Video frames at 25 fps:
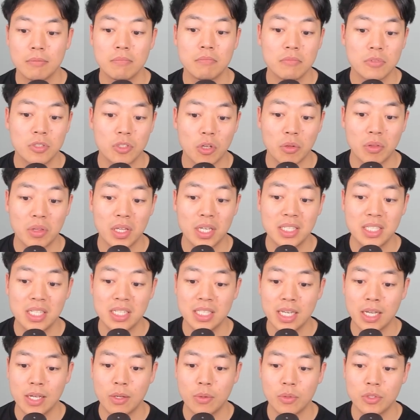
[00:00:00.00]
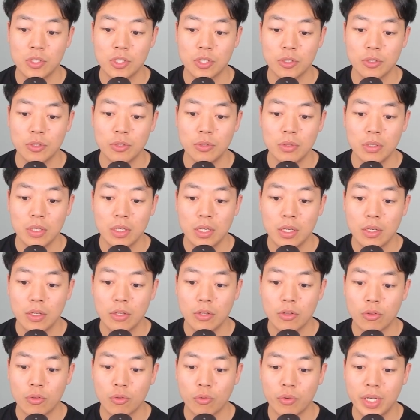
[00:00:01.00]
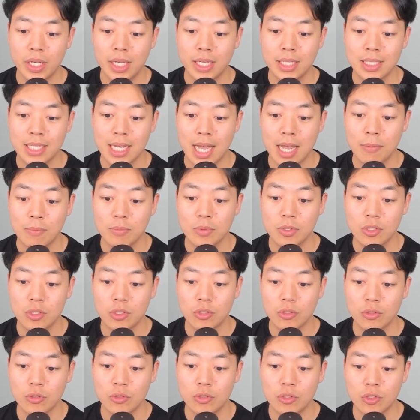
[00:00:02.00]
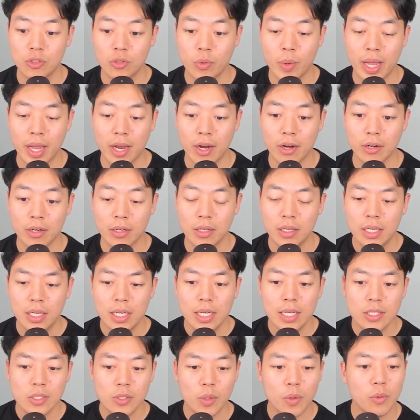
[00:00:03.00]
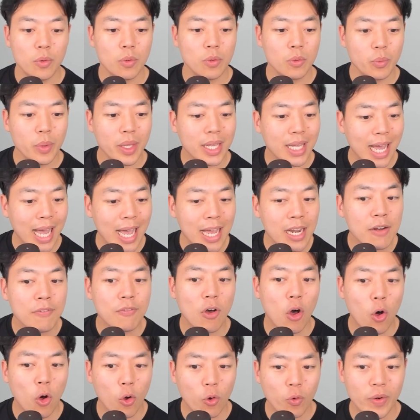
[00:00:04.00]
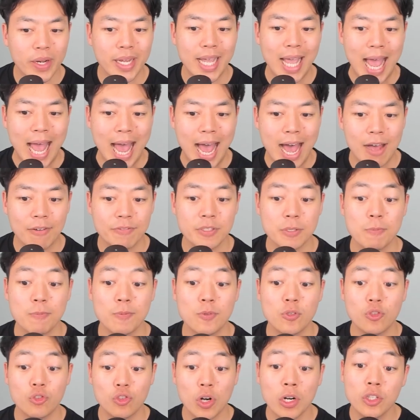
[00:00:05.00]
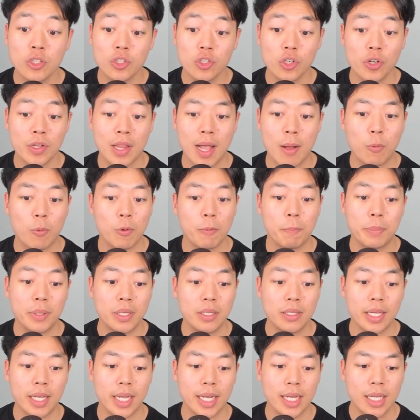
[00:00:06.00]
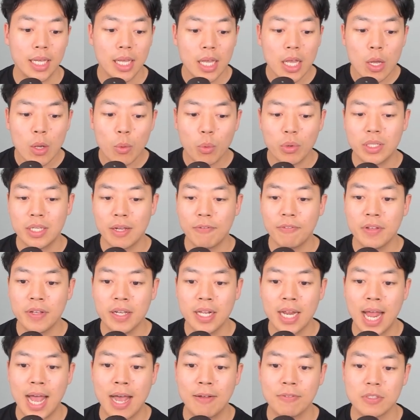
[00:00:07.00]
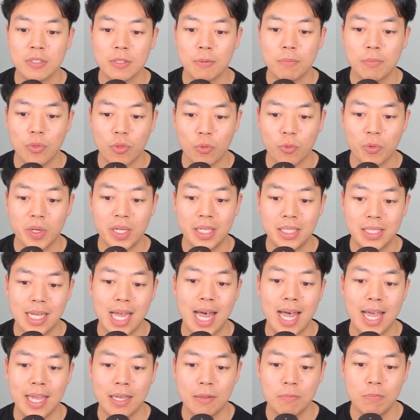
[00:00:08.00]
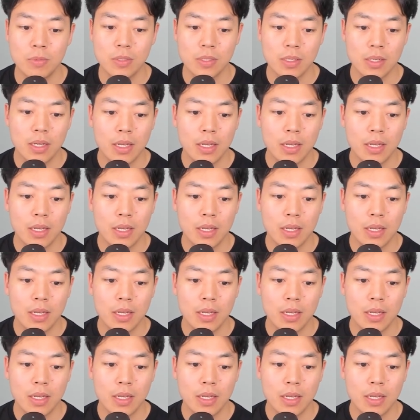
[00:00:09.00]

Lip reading: So this is equal to 3 times 2 squared. So we kind of already have some structure that we're building. We're definitely going to have some 3 times